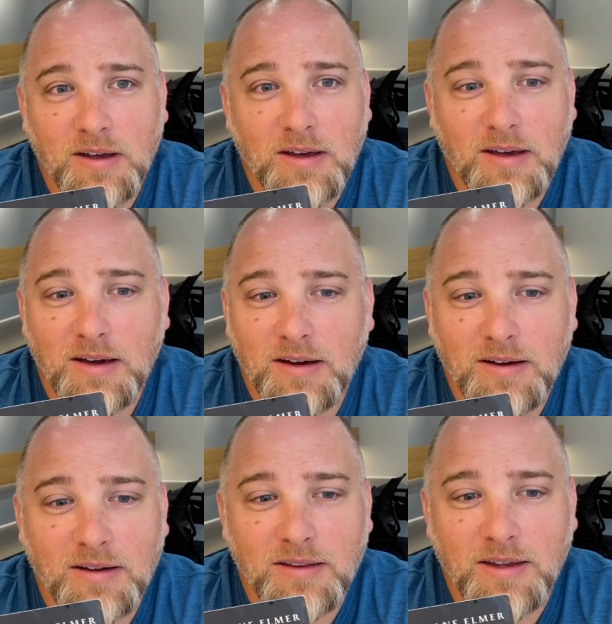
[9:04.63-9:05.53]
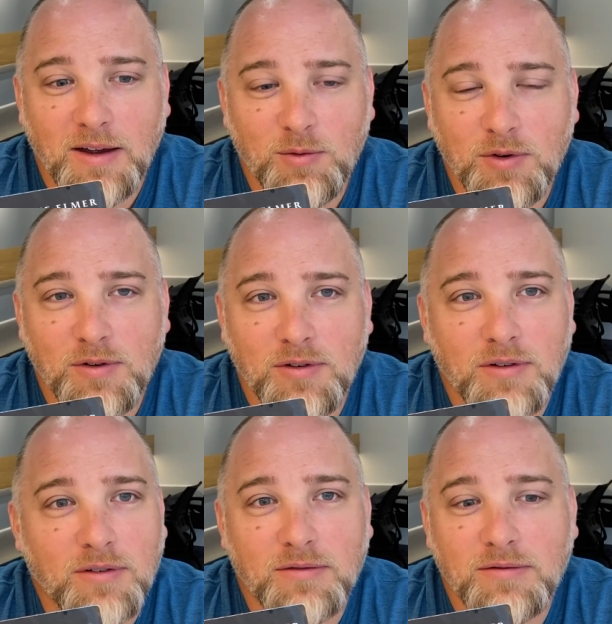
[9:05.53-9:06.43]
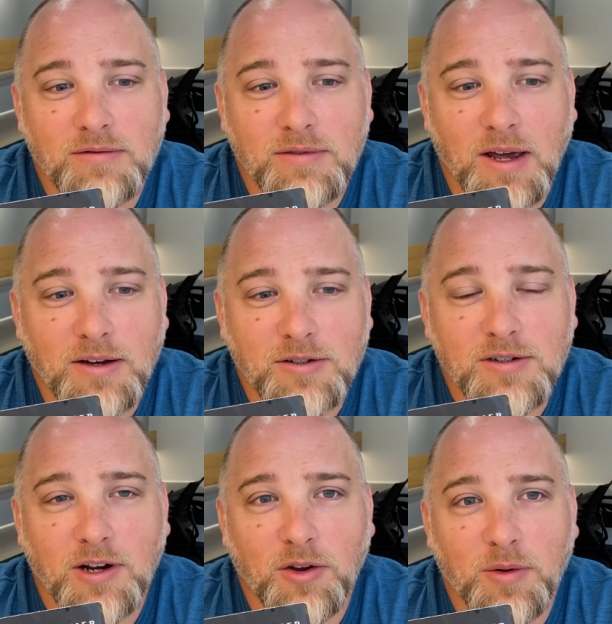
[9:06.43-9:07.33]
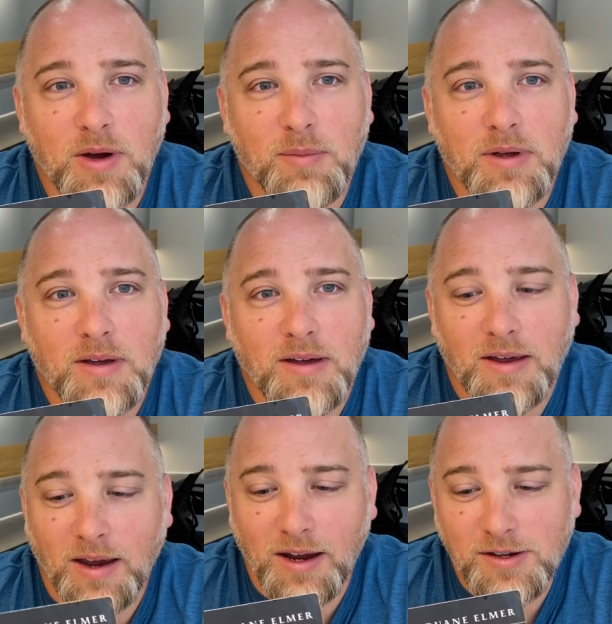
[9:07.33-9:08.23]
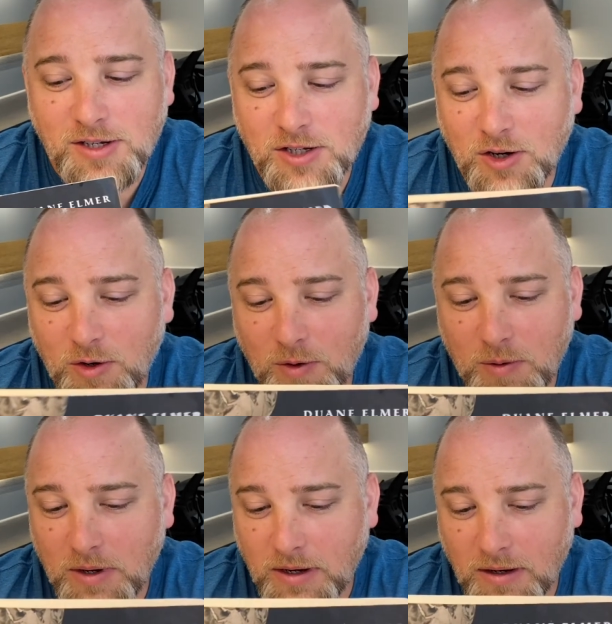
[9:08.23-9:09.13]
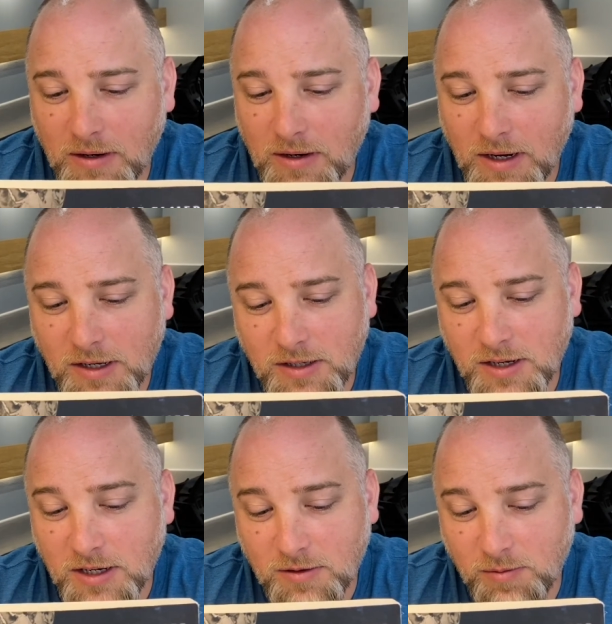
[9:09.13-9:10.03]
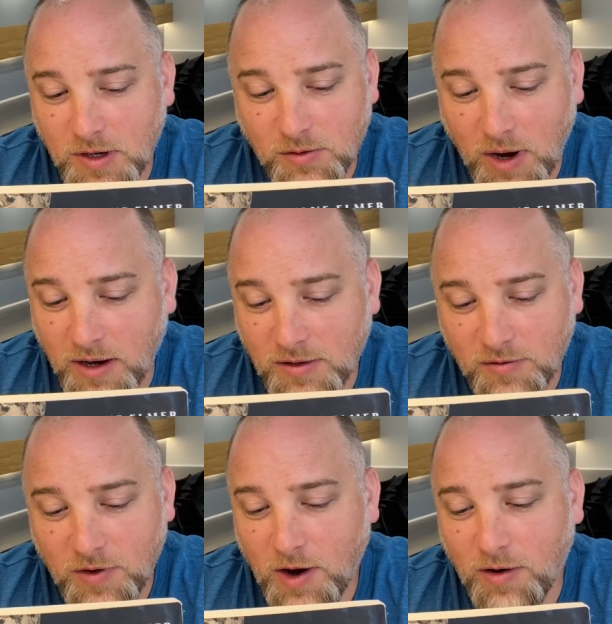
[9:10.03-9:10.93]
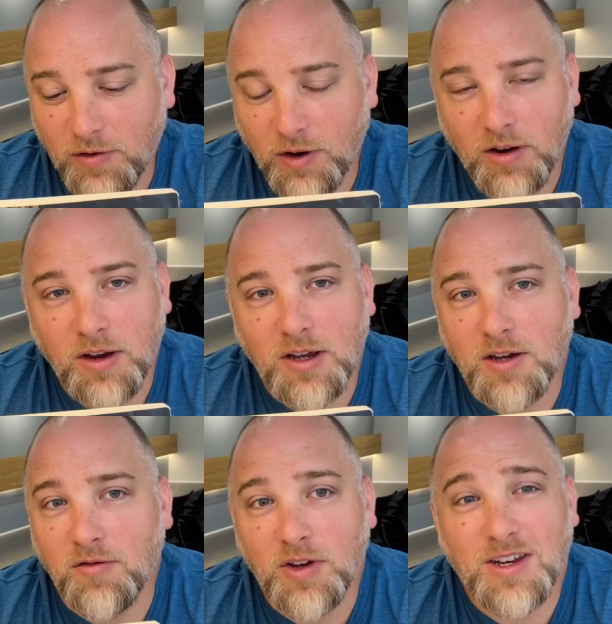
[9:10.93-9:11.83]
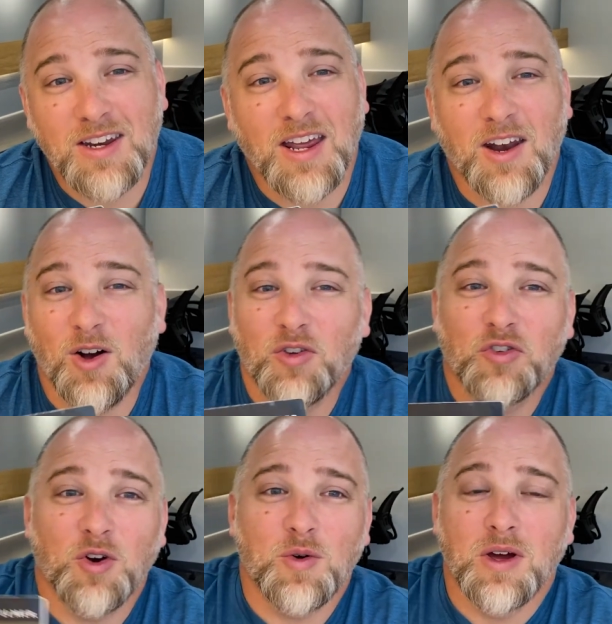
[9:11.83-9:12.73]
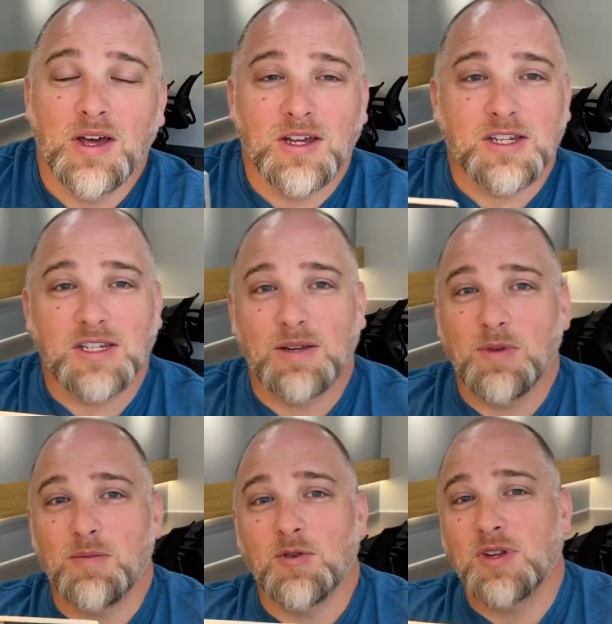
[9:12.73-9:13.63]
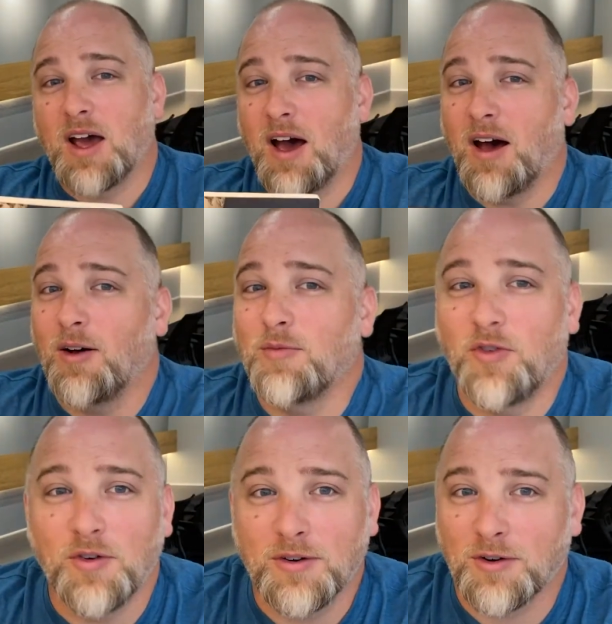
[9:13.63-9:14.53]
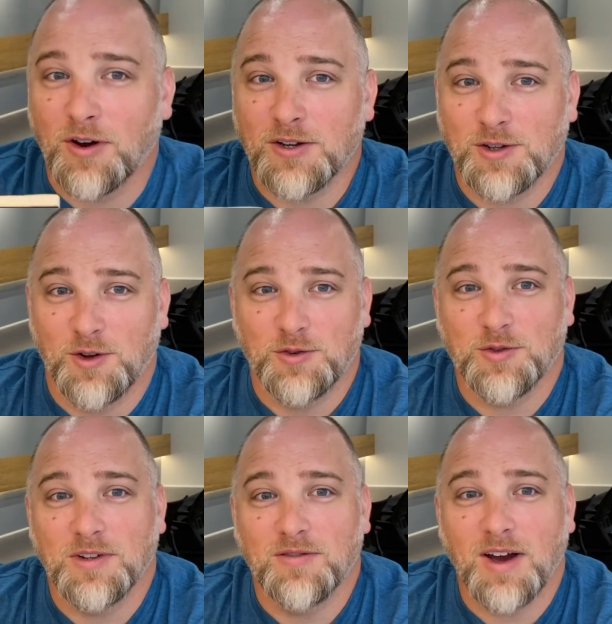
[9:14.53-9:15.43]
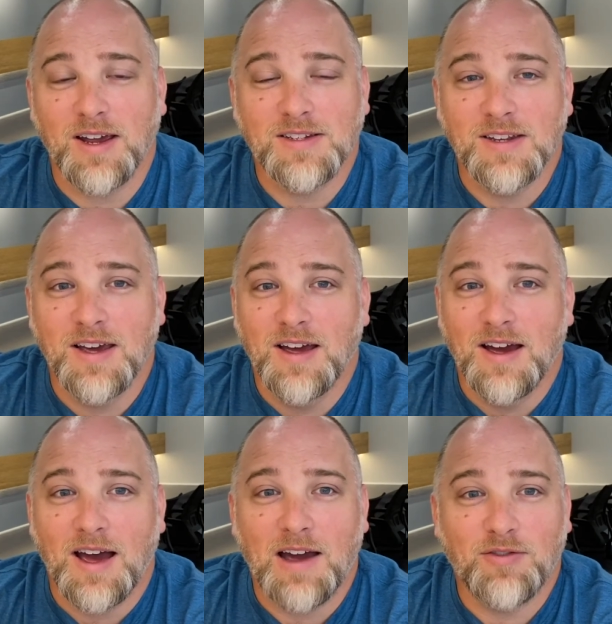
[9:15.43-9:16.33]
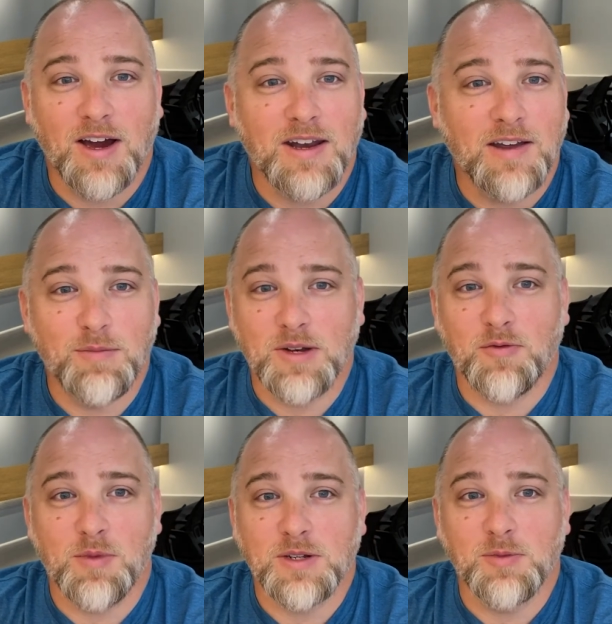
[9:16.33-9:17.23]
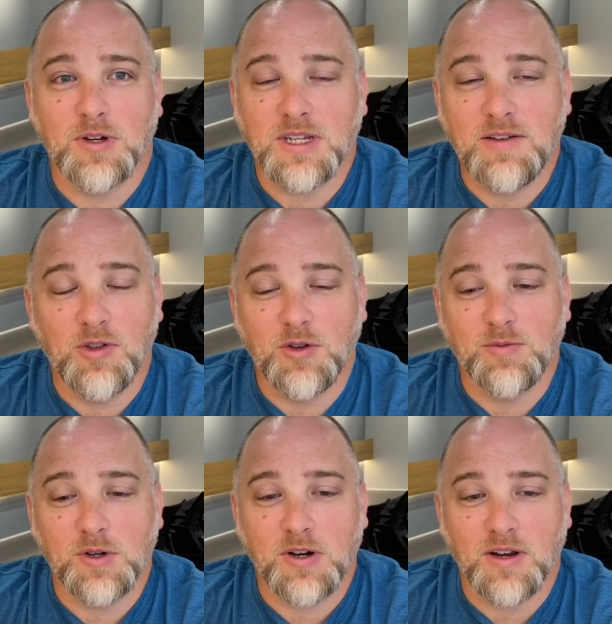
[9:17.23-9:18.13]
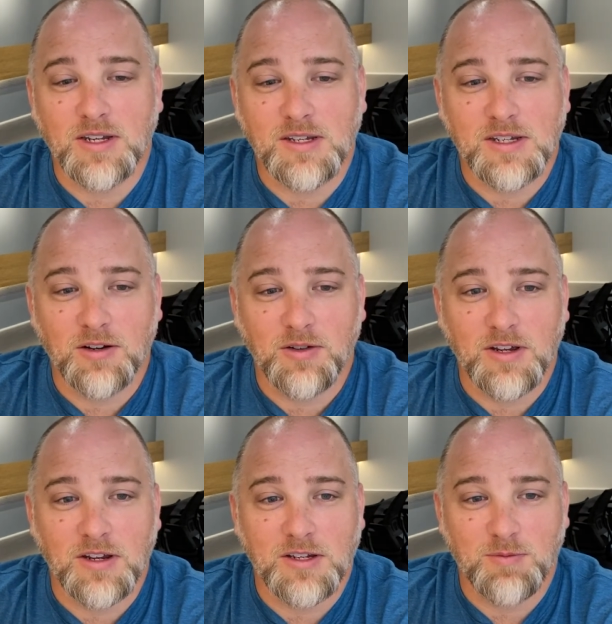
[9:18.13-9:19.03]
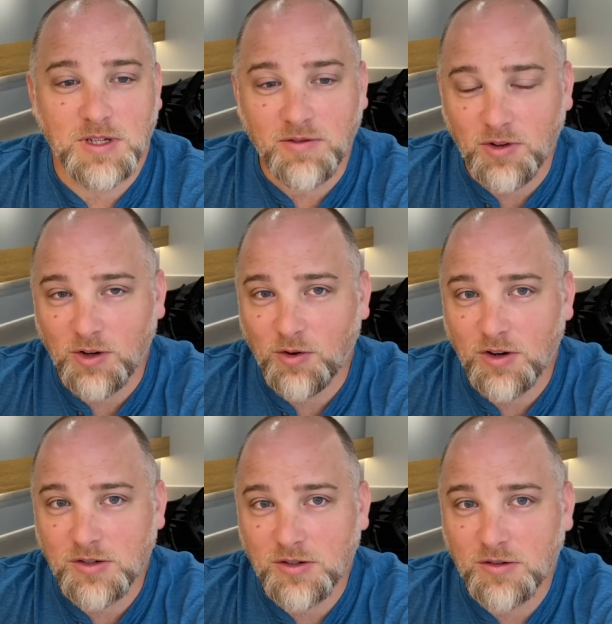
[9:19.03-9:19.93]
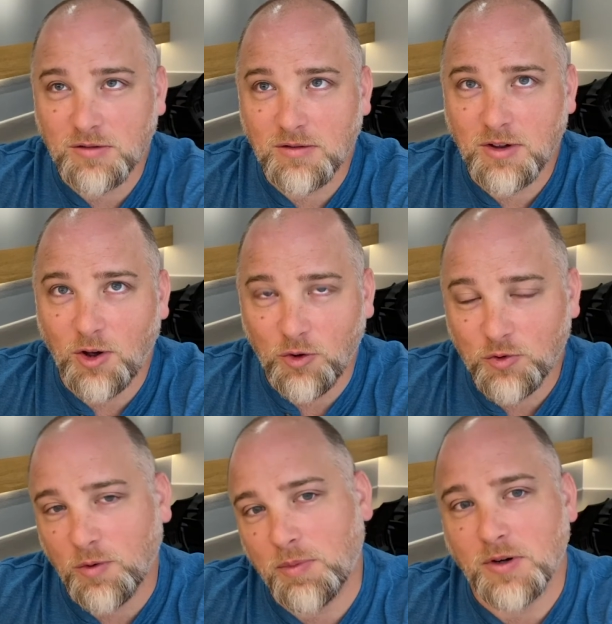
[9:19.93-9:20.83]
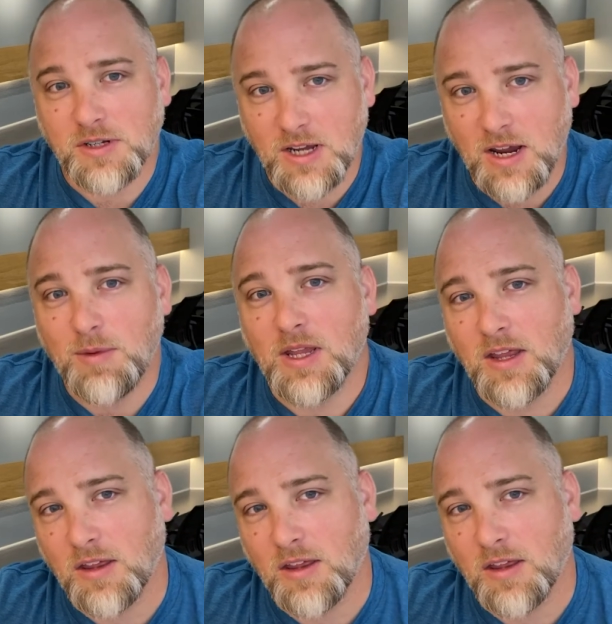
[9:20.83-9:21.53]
that will, just tear you up. And so his writing is very, very convicting, and also some of the most helpful cross-cultural advice I've gotten have been from his books. Even though his books aren't necessarily specifically cross-cultural per se, I mean,